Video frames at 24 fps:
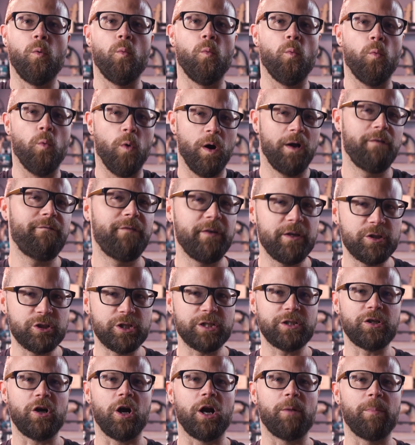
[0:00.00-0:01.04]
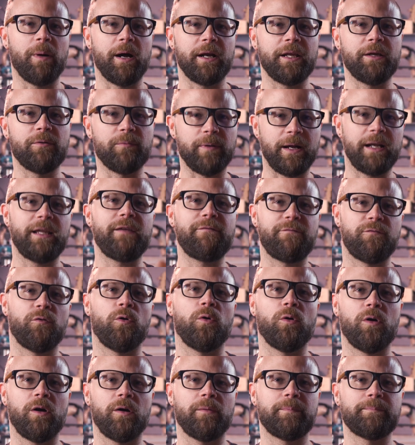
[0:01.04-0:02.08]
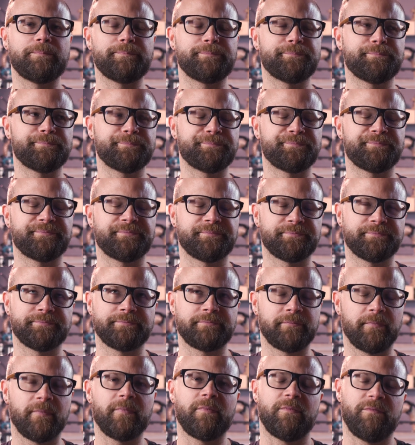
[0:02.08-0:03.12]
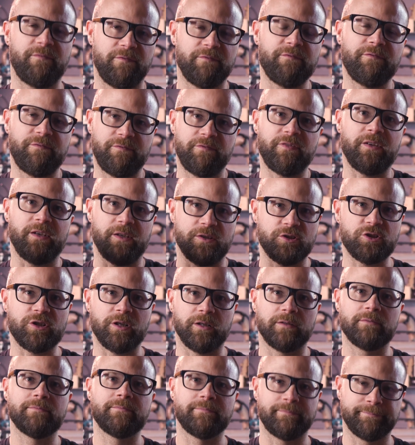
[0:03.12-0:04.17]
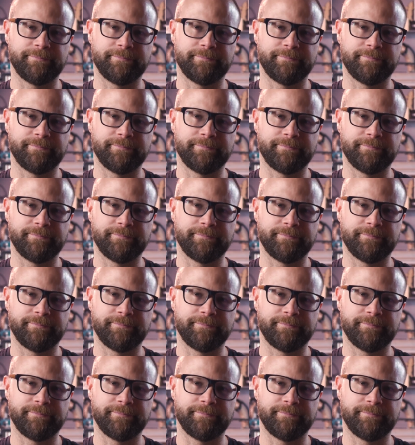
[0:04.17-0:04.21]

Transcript: One finished guitar body ready for finishing.